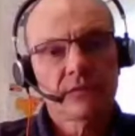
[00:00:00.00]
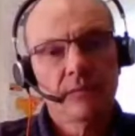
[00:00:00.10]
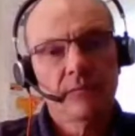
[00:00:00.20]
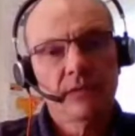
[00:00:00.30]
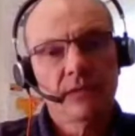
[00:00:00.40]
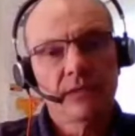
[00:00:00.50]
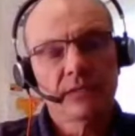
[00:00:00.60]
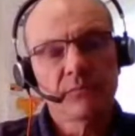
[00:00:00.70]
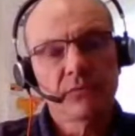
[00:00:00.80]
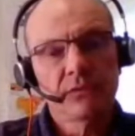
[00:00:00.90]
I'm um, the
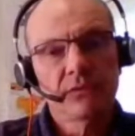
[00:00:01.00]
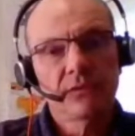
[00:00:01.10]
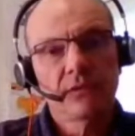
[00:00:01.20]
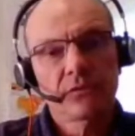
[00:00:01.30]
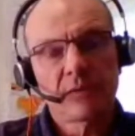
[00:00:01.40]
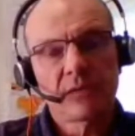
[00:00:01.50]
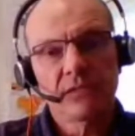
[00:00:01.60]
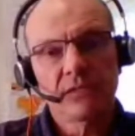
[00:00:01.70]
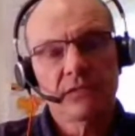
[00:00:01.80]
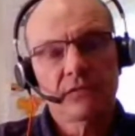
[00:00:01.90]
attachment uh,
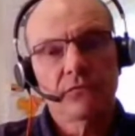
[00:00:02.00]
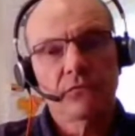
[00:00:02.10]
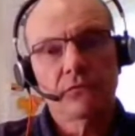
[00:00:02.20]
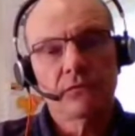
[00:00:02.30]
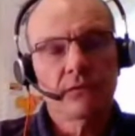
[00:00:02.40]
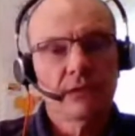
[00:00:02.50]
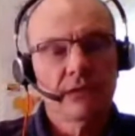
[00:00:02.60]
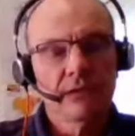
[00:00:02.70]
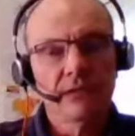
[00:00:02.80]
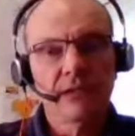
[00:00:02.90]
specialist for
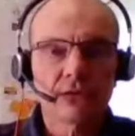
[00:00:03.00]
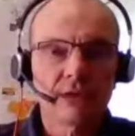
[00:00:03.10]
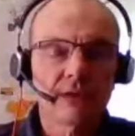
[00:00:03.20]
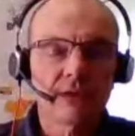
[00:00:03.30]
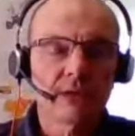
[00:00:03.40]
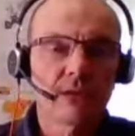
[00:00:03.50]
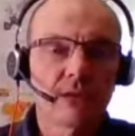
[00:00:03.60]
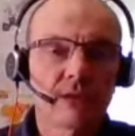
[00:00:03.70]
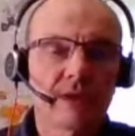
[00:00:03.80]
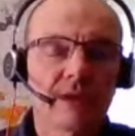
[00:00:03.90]
the AMI
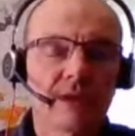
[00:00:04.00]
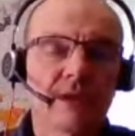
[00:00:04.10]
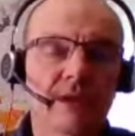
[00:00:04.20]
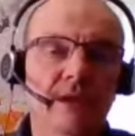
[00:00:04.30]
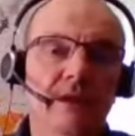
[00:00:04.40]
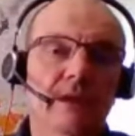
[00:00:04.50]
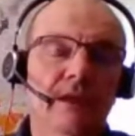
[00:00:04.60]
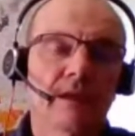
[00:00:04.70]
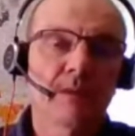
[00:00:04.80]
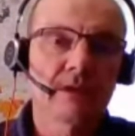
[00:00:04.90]
territory within uh,
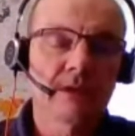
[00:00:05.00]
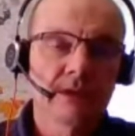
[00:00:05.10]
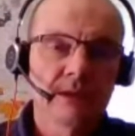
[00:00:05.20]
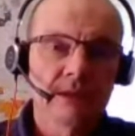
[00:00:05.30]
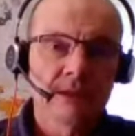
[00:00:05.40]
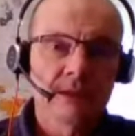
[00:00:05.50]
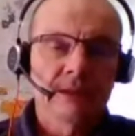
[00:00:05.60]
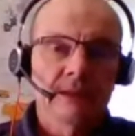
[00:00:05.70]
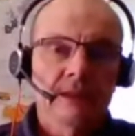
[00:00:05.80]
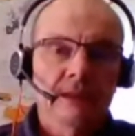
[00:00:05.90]
Caterpillar.
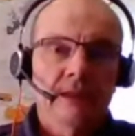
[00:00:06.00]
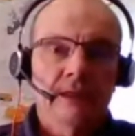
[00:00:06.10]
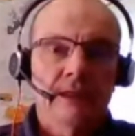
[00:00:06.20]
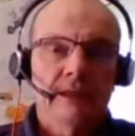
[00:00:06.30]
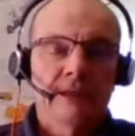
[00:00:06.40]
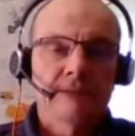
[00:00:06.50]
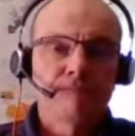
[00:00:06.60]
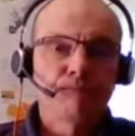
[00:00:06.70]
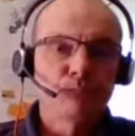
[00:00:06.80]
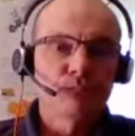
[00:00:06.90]

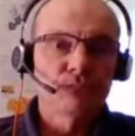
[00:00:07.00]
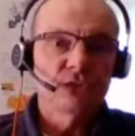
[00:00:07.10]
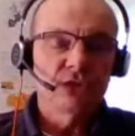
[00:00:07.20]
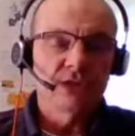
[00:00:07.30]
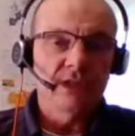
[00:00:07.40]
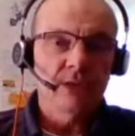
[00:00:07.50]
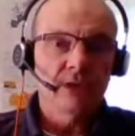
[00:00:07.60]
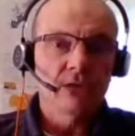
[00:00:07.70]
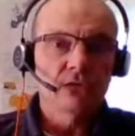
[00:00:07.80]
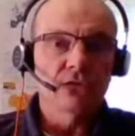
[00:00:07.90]
Um, today we're
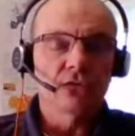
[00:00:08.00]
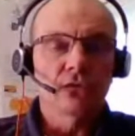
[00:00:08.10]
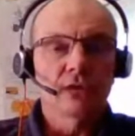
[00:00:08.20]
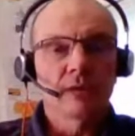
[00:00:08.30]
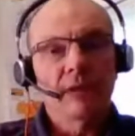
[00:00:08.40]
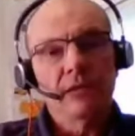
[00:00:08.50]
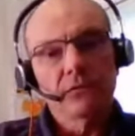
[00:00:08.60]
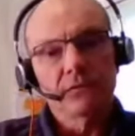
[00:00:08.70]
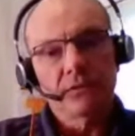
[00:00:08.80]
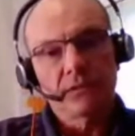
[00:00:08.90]
going to talk
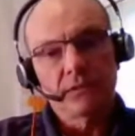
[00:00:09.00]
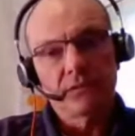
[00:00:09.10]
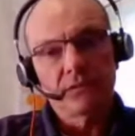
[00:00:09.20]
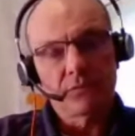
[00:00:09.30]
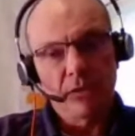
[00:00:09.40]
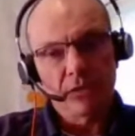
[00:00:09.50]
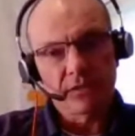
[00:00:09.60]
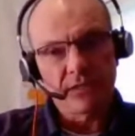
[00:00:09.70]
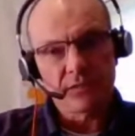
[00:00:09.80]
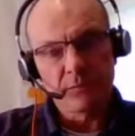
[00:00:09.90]
about uh, smart
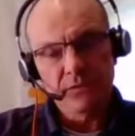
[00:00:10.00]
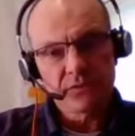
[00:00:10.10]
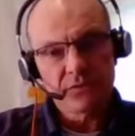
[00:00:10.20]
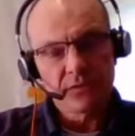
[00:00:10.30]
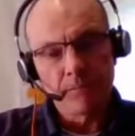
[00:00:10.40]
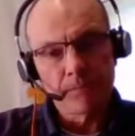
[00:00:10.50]
attachments.